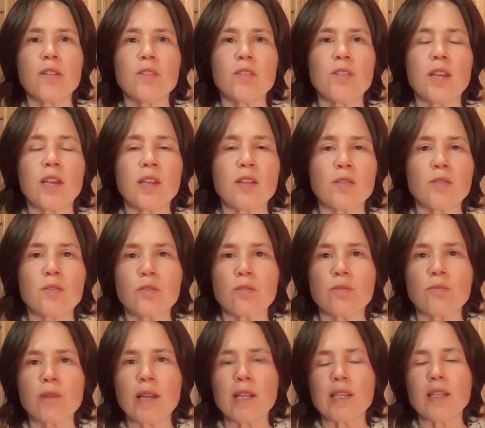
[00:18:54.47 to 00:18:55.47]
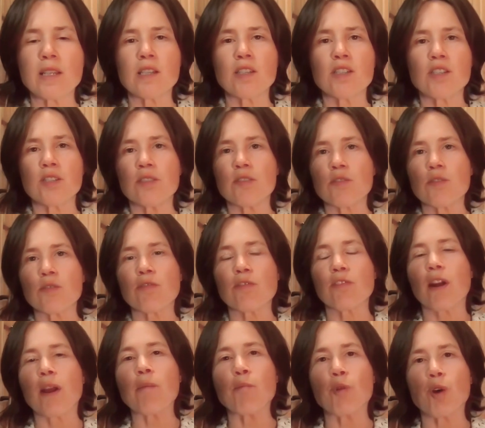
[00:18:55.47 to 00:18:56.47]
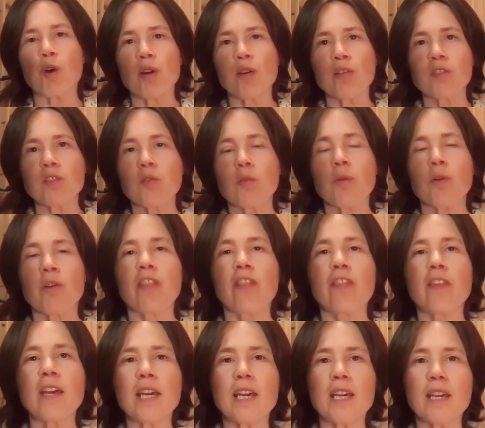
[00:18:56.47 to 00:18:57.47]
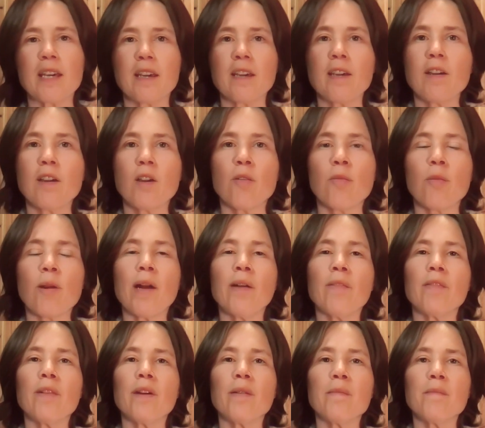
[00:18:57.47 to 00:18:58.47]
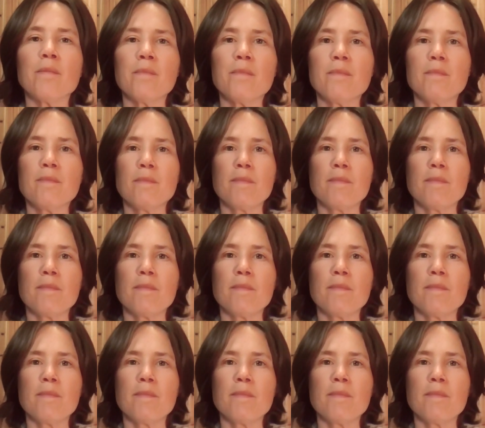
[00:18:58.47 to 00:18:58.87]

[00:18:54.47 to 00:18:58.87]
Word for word: standards or regulations or frameworks or thinking around them?